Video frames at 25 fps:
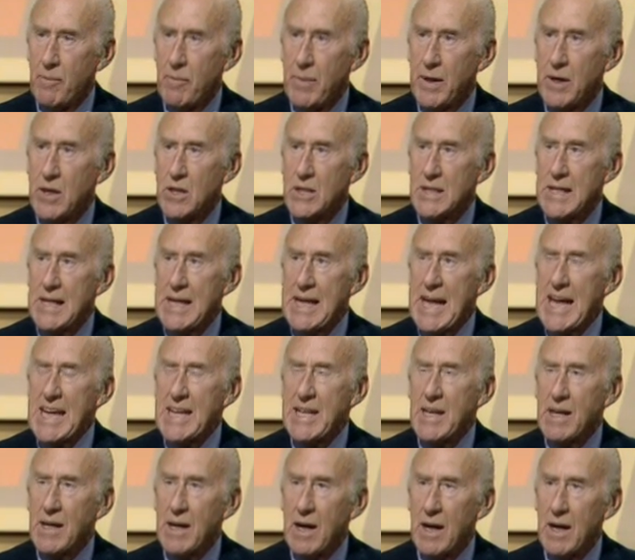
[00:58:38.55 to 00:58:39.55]
Because
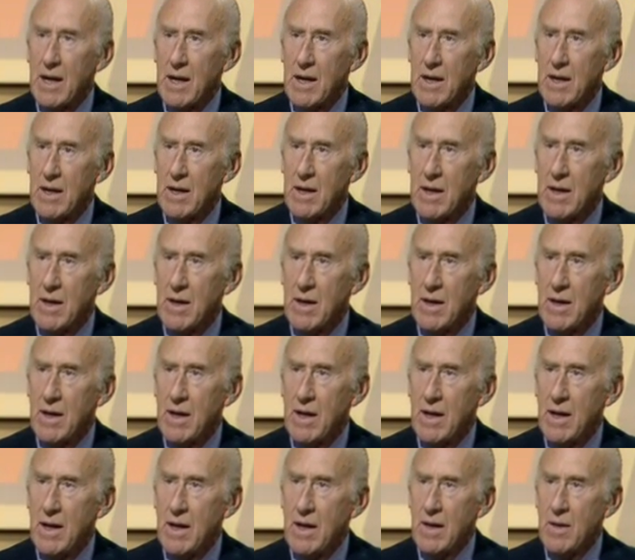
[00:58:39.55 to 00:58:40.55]
letiga
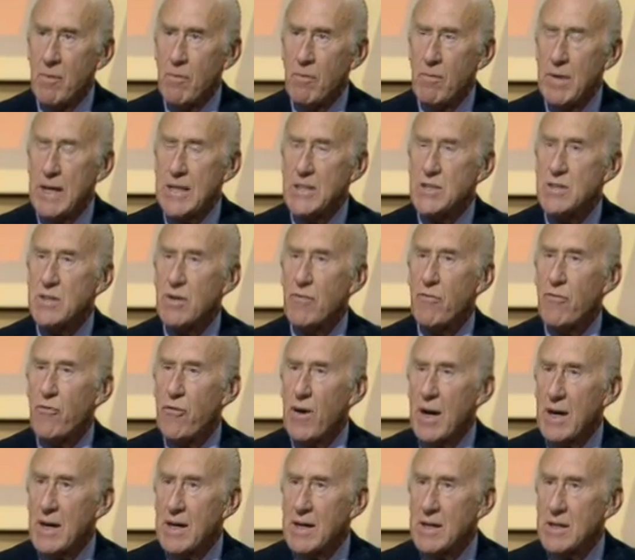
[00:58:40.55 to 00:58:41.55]
is the
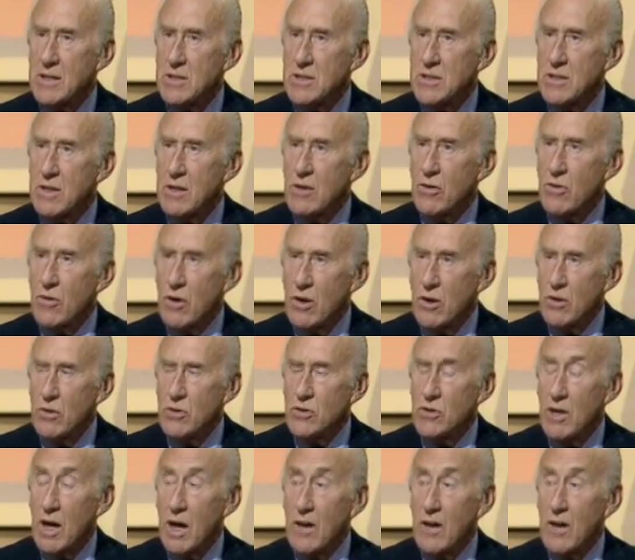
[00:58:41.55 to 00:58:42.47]
fungus that grows